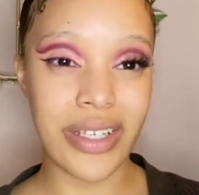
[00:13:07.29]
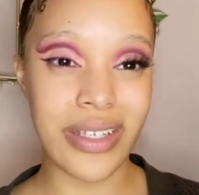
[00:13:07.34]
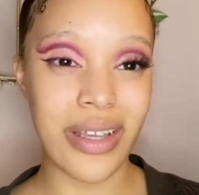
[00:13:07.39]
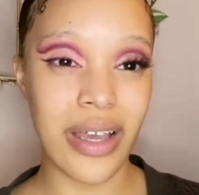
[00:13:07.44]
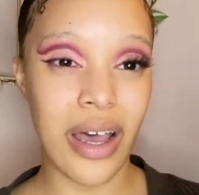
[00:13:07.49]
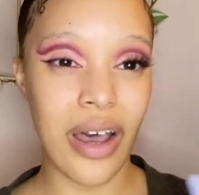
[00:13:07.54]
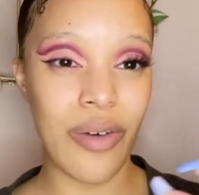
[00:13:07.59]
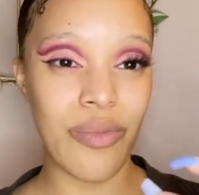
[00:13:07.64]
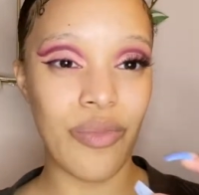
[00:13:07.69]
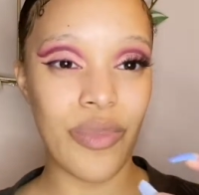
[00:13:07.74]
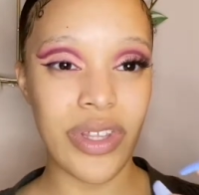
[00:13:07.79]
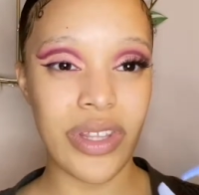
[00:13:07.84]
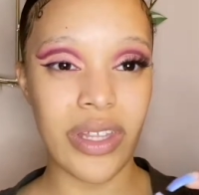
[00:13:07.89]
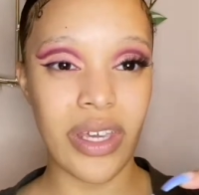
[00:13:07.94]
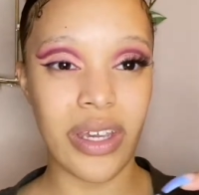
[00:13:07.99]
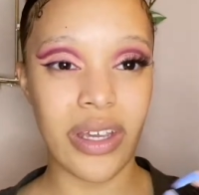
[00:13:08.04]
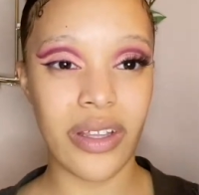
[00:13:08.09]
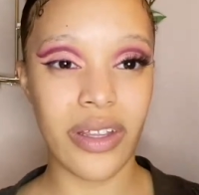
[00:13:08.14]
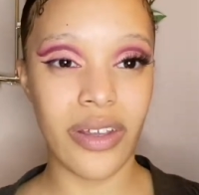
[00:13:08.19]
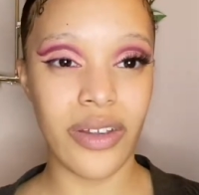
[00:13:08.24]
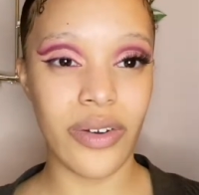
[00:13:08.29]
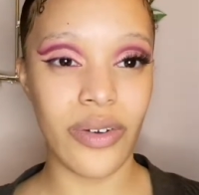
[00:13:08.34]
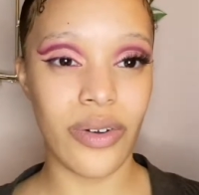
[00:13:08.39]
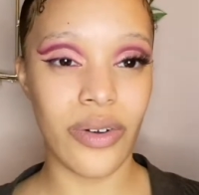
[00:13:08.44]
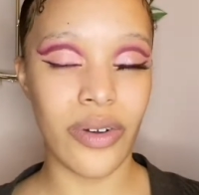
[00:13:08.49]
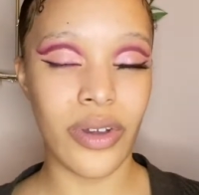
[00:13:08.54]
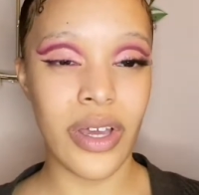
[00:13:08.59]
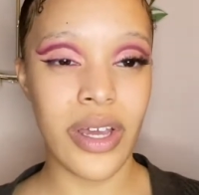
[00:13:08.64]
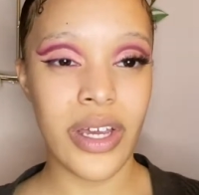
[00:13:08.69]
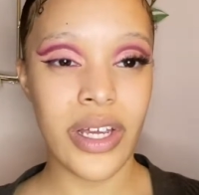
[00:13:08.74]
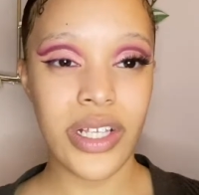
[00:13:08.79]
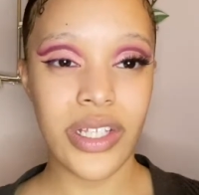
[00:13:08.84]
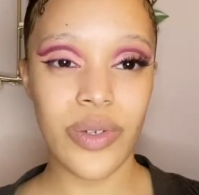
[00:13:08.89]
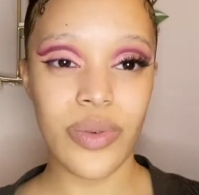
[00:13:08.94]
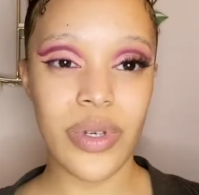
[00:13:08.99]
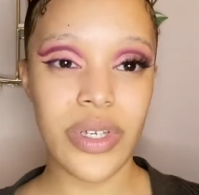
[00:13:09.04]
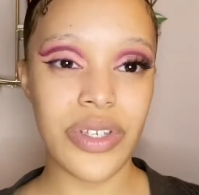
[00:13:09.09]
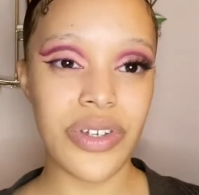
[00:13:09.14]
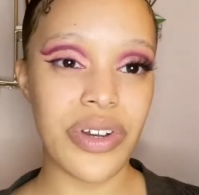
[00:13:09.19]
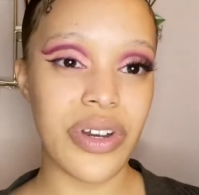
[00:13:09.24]
come with like a little
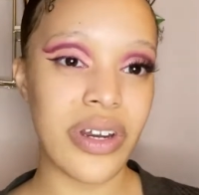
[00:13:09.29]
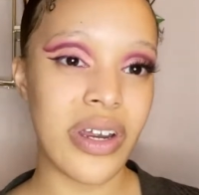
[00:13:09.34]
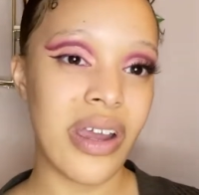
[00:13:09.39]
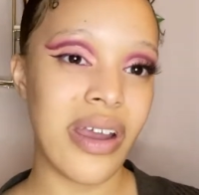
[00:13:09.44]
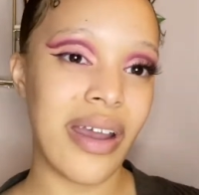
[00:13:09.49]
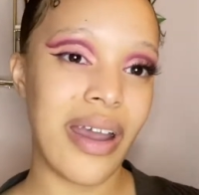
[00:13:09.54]
tweezer.